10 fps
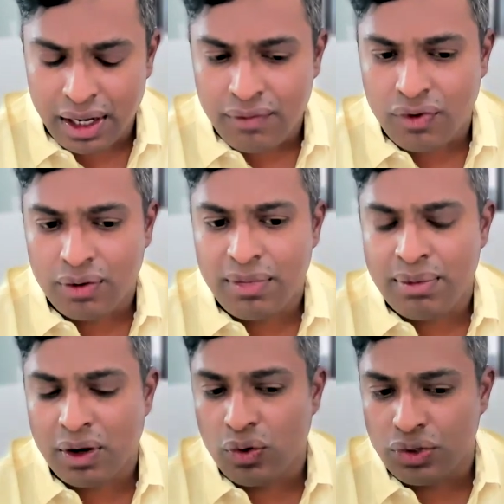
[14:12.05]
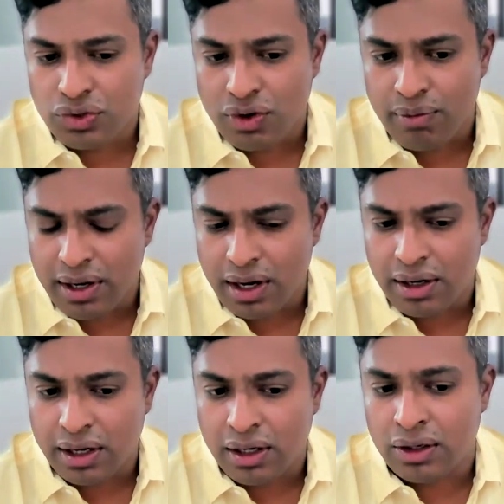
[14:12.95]
And for maybe close to $1 million,
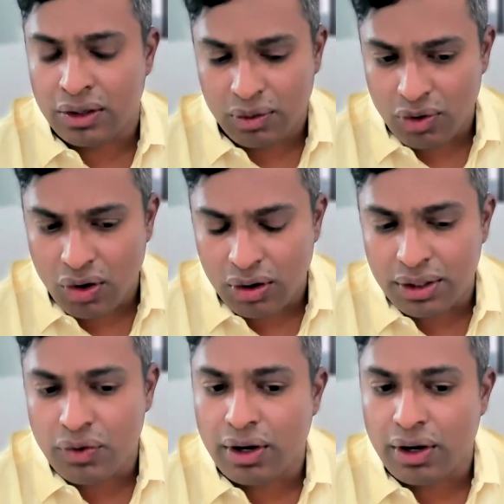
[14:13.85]
you